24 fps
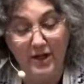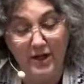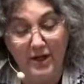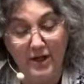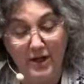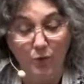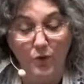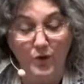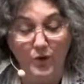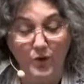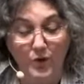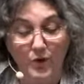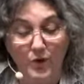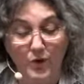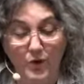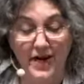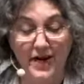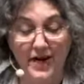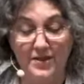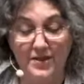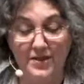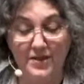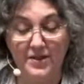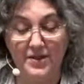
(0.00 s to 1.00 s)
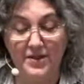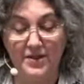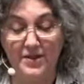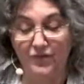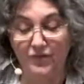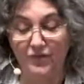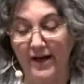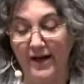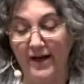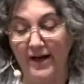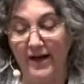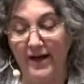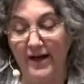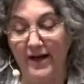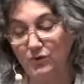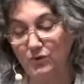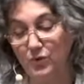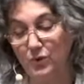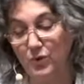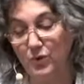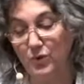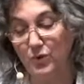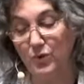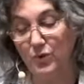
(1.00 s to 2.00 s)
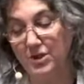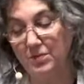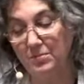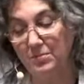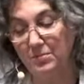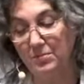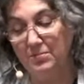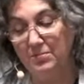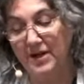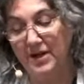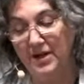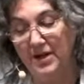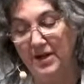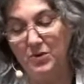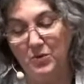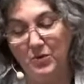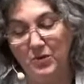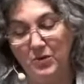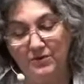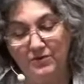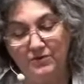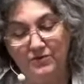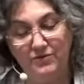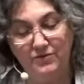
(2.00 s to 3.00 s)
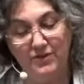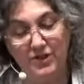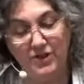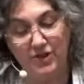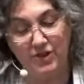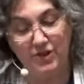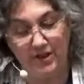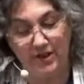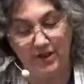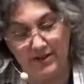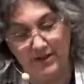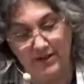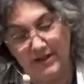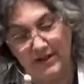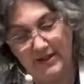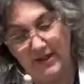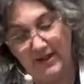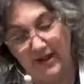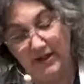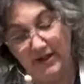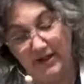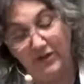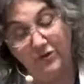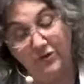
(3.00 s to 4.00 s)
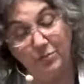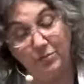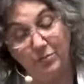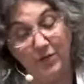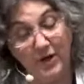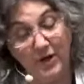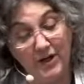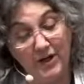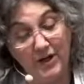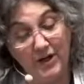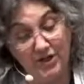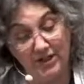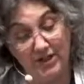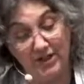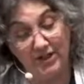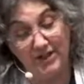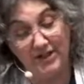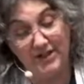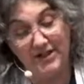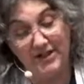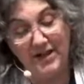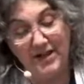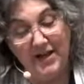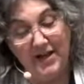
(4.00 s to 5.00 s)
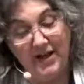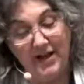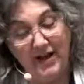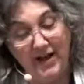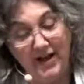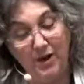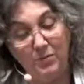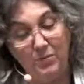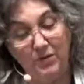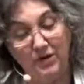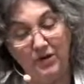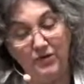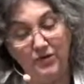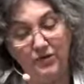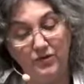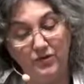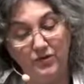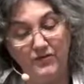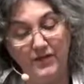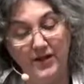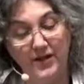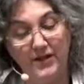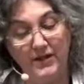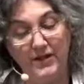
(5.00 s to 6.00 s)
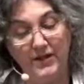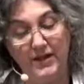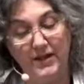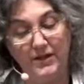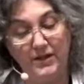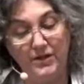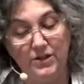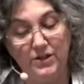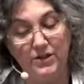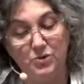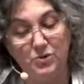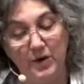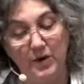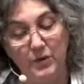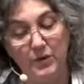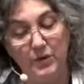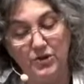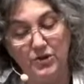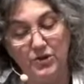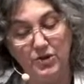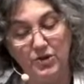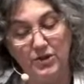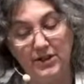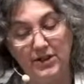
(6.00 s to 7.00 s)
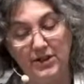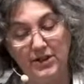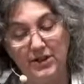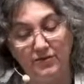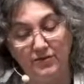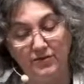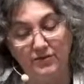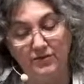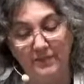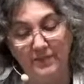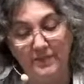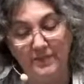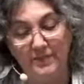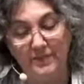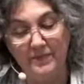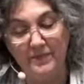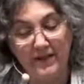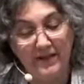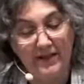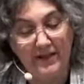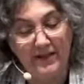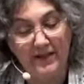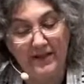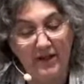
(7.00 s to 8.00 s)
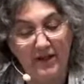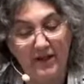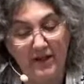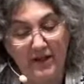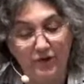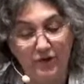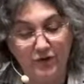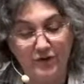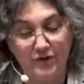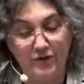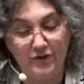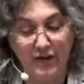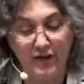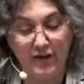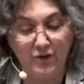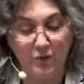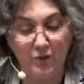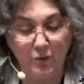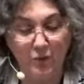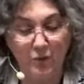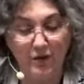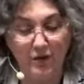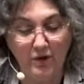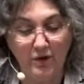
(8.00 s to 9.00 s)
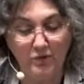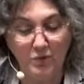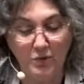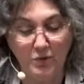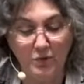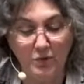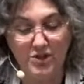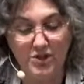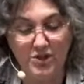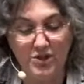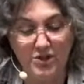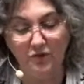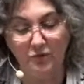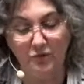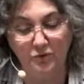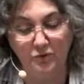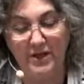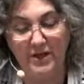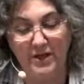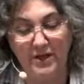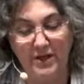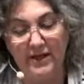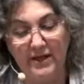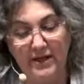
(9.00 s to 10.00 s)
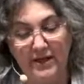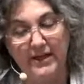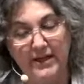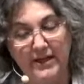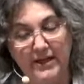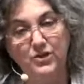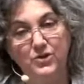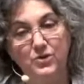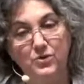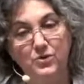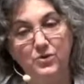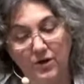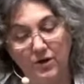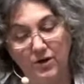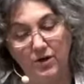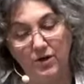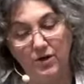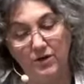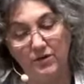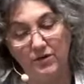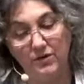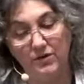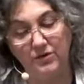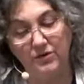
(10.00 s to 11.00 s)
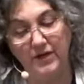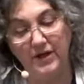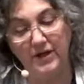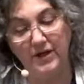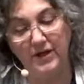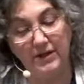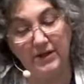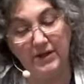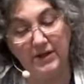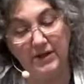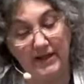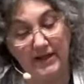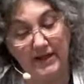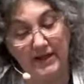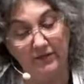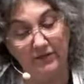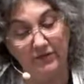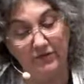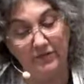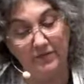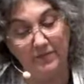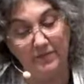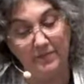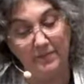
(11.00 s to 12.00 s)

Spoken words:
we pray that this hour of worship may be one of vision and inspiration. Help us to find knowledge by which to live. Lead us to take the words we shall speak into our hearts and our lives.